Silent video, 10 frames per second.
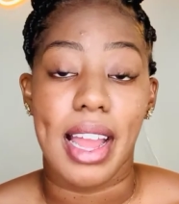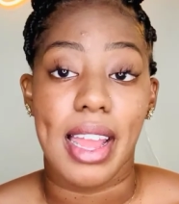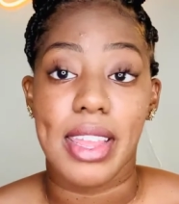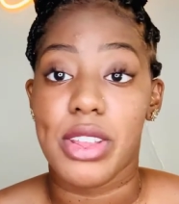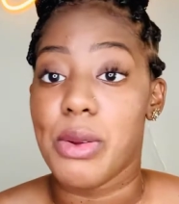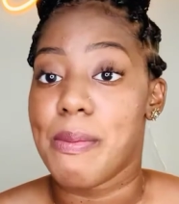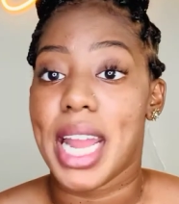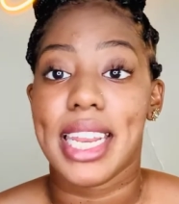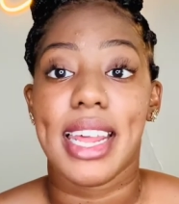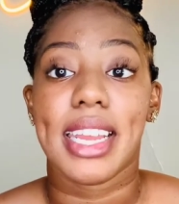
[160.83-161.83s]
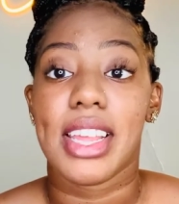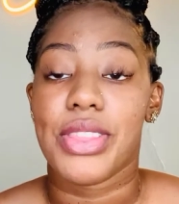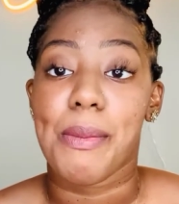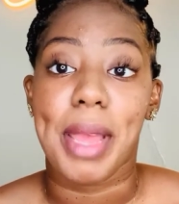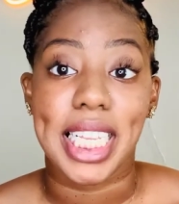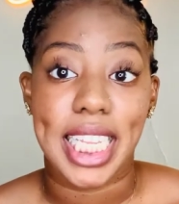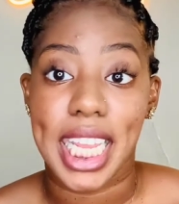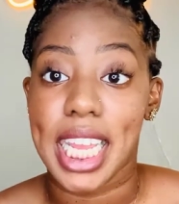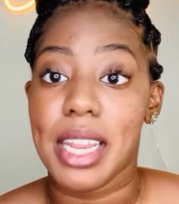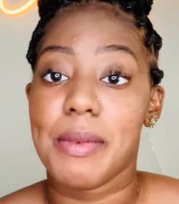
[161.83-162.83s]
You might not get the best
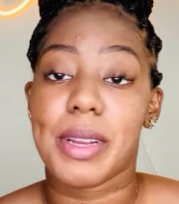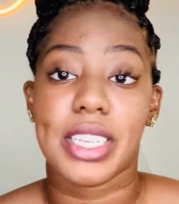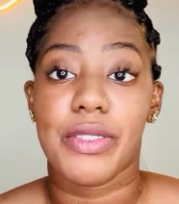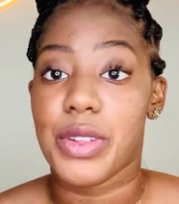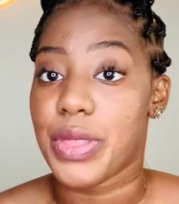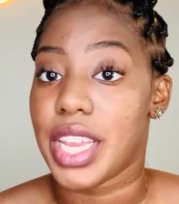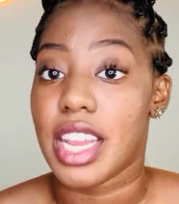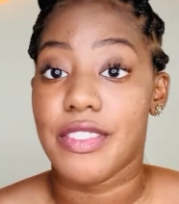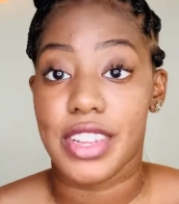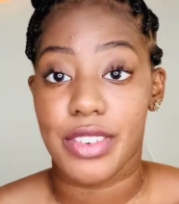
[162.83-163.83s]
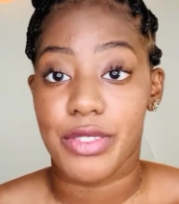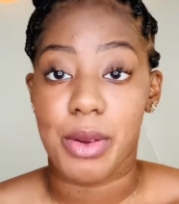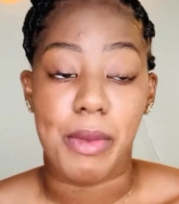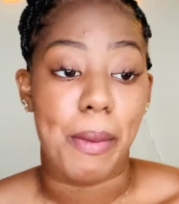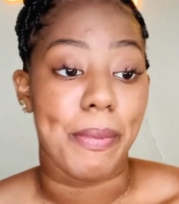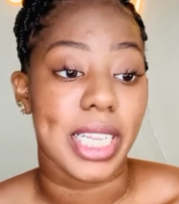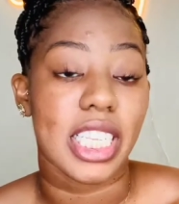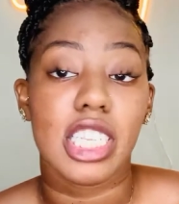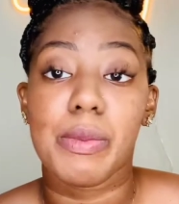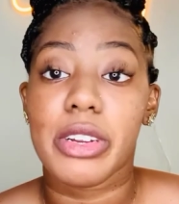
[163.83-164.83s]
kit, because if you think of it from a
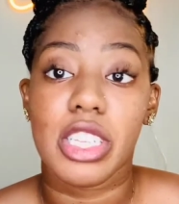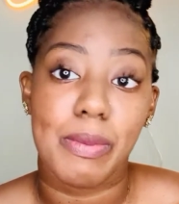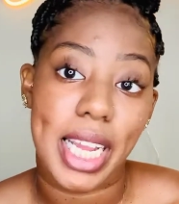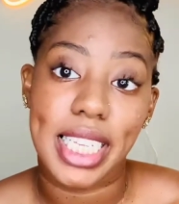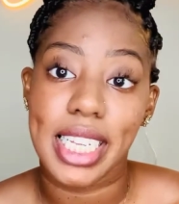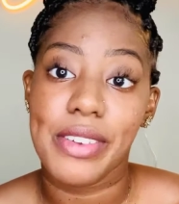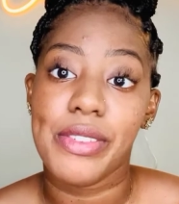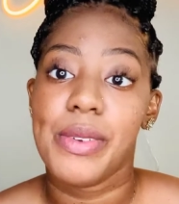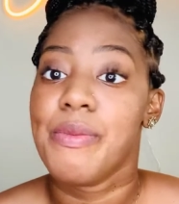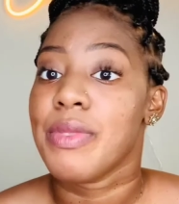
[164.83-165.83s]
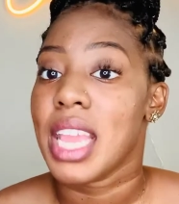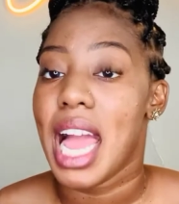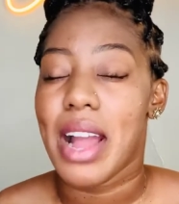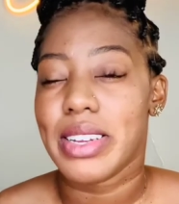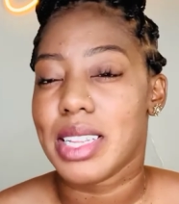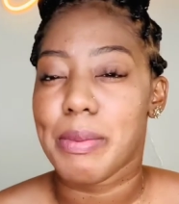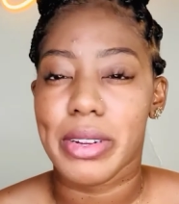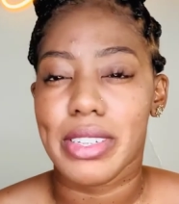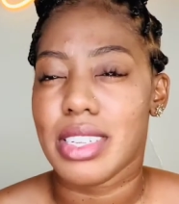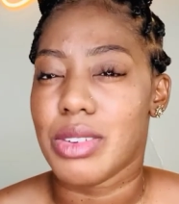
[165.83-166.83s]
business perspective, how is that
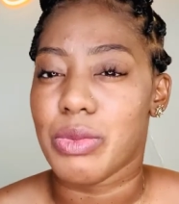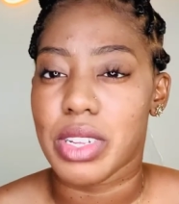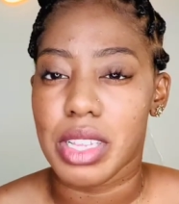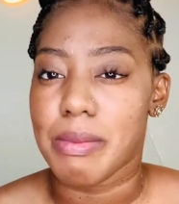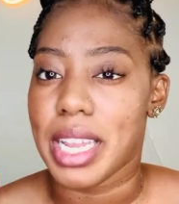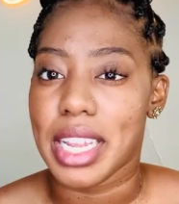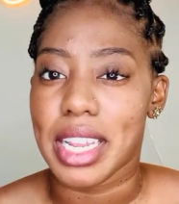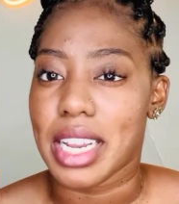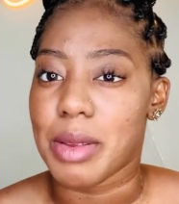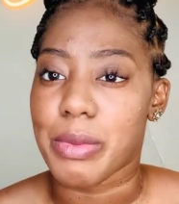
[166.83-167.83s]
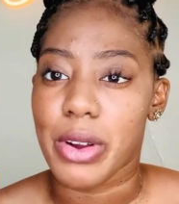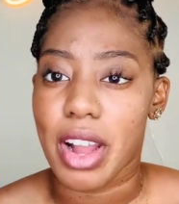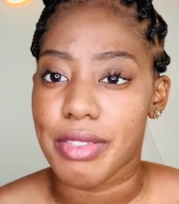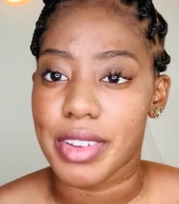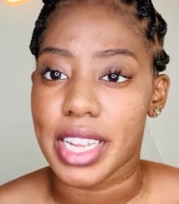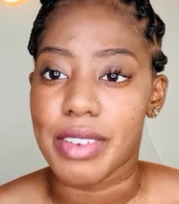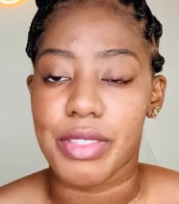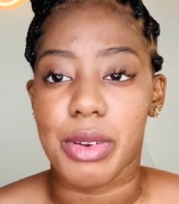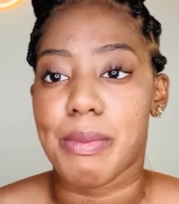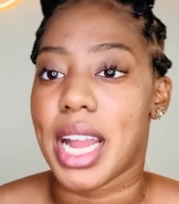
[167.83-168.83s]
person really making any profit if
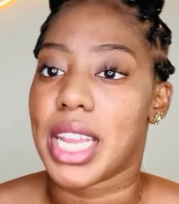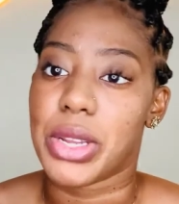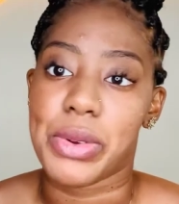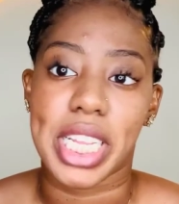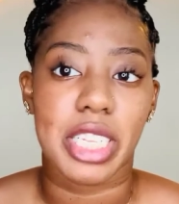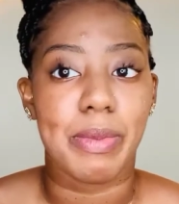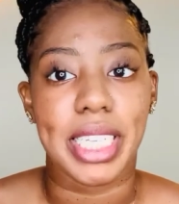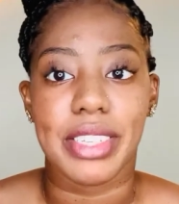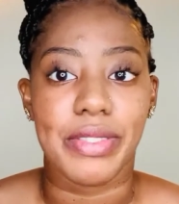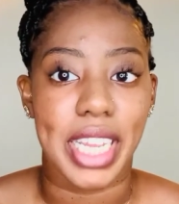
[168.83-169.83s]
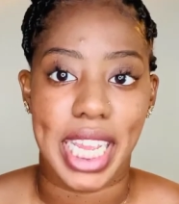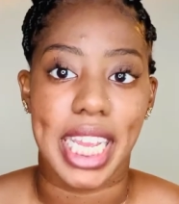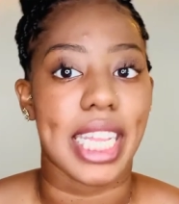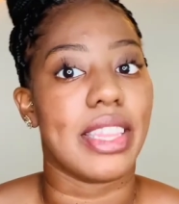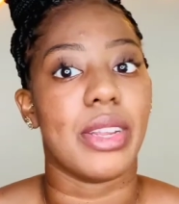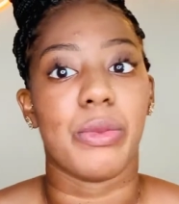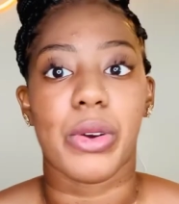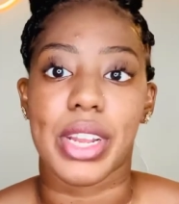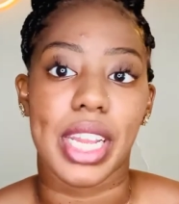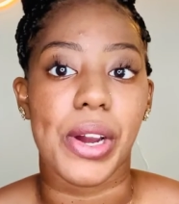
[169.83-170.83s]
they're buying you an expensive kit and then
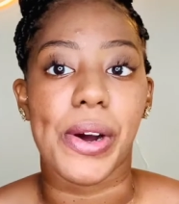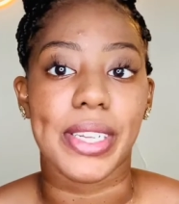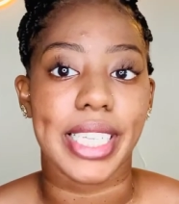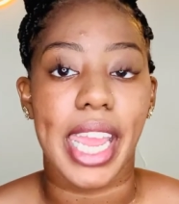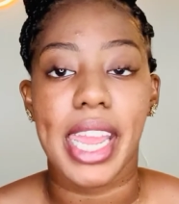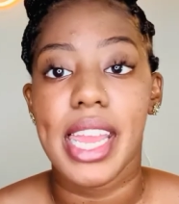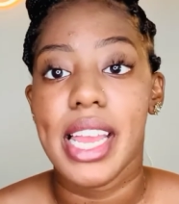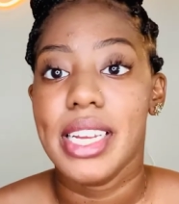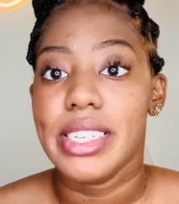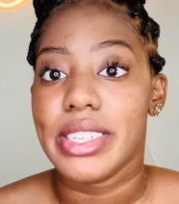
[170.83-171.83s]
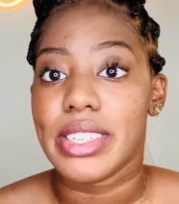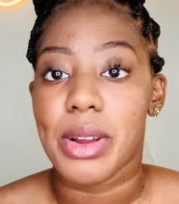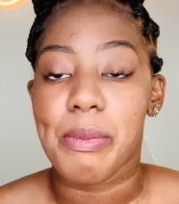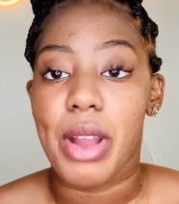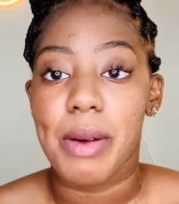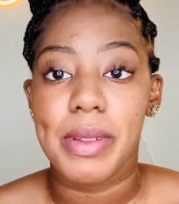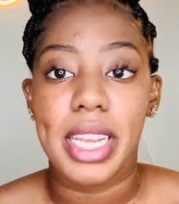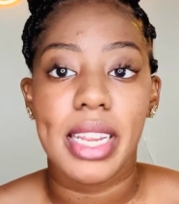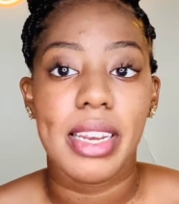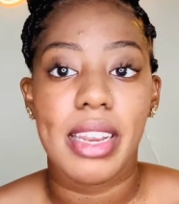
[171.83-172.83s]
working all day? So
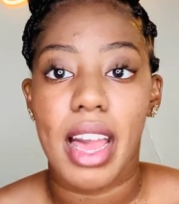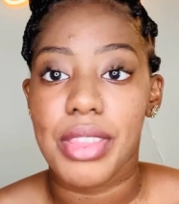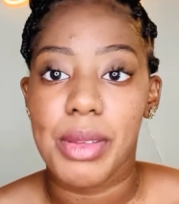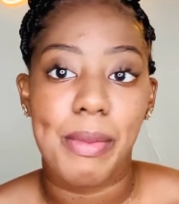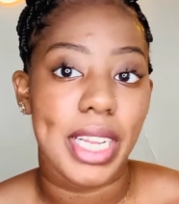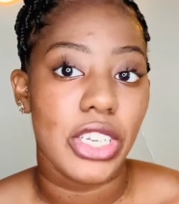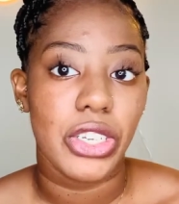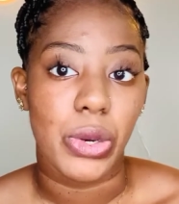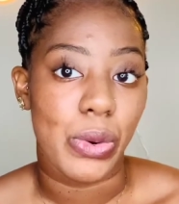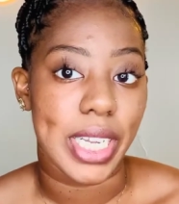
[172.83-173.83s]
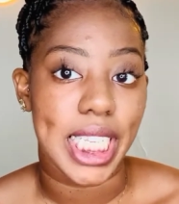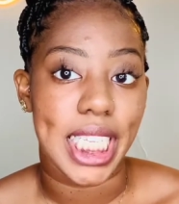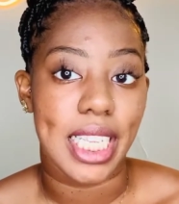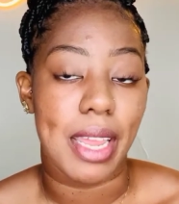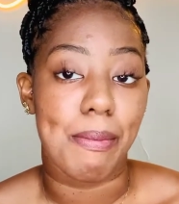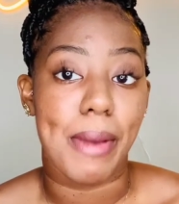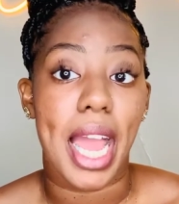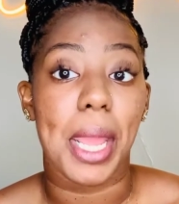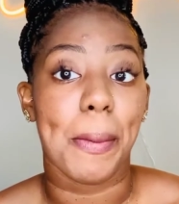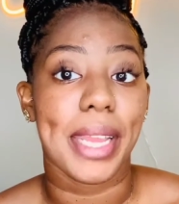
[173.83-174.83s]
probably not the best choice, in
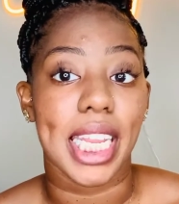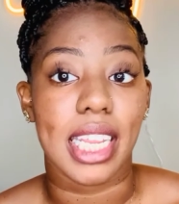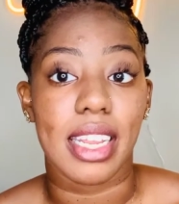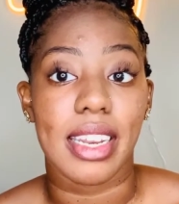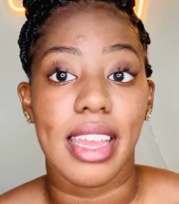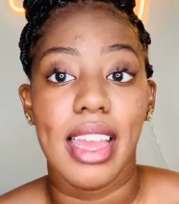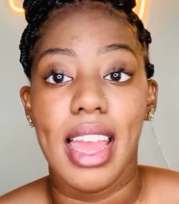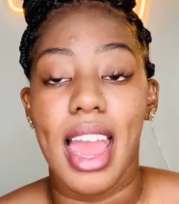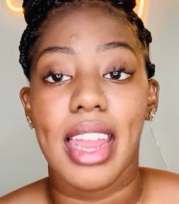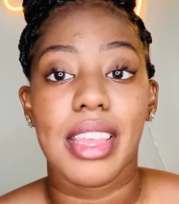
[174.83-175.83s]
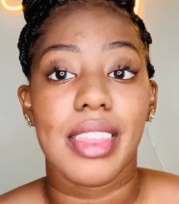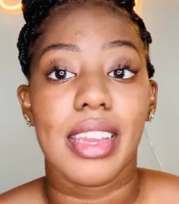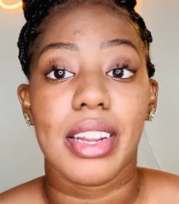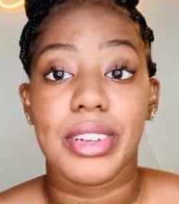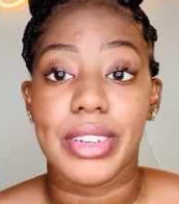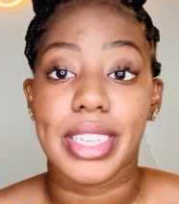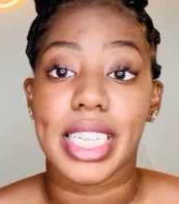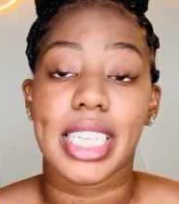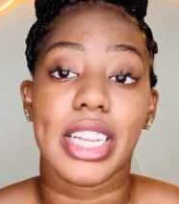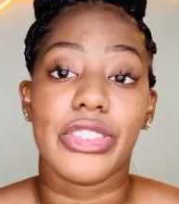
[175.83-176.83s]
my opinion. Anything under
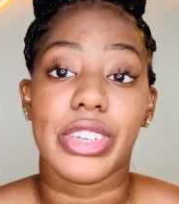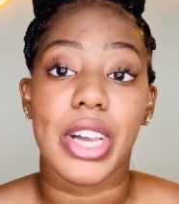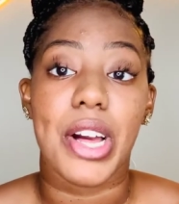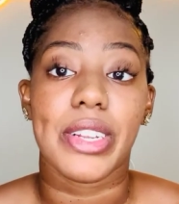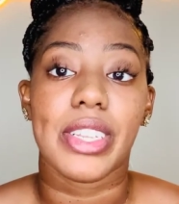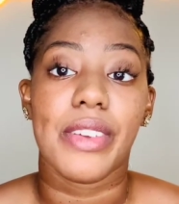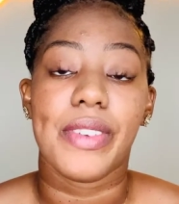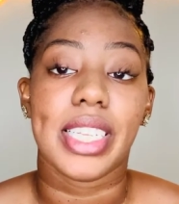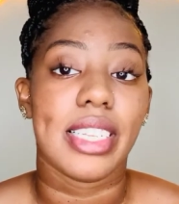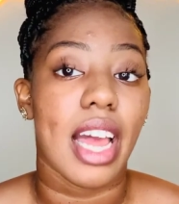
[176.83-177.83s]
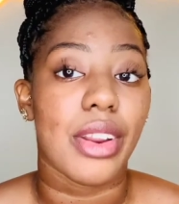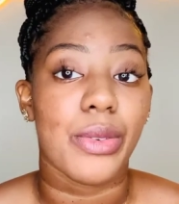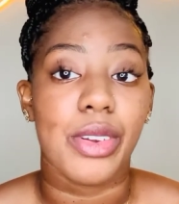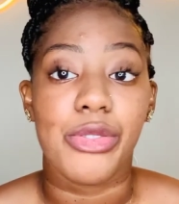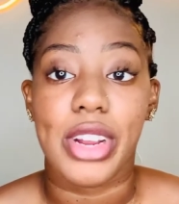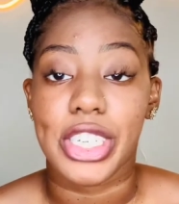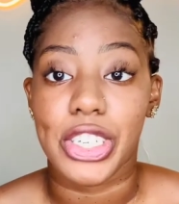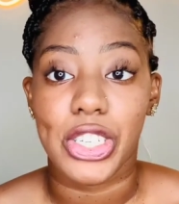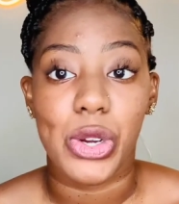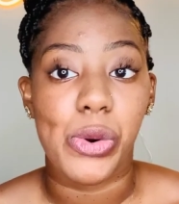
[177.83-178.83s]
$600, if it's not a
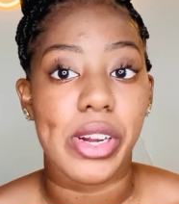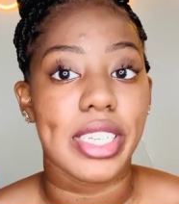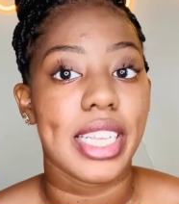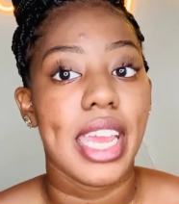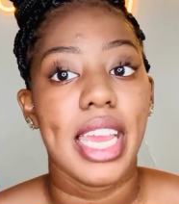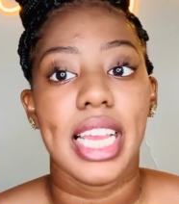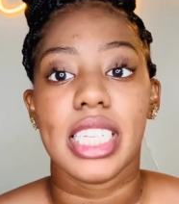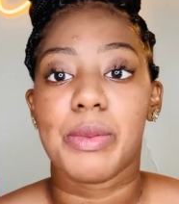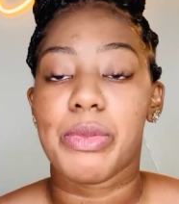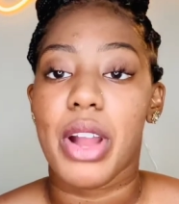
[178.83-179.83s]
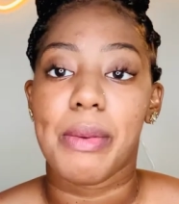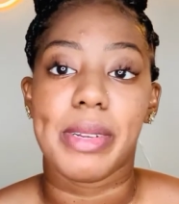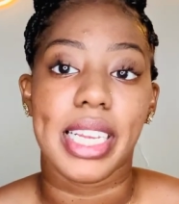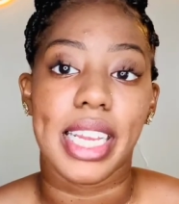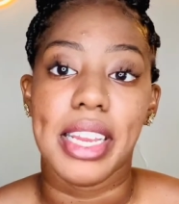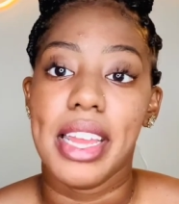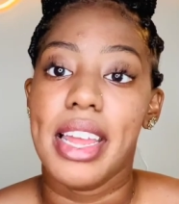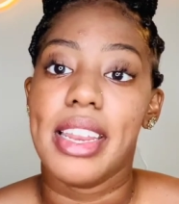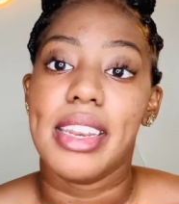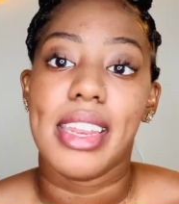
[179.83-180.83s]
refresher's course, is probably
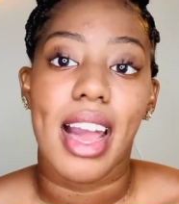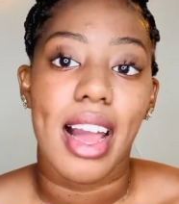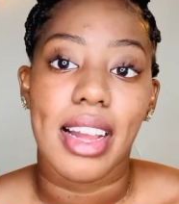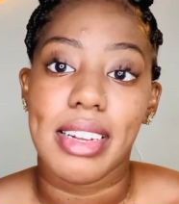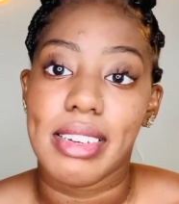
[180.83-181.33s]
not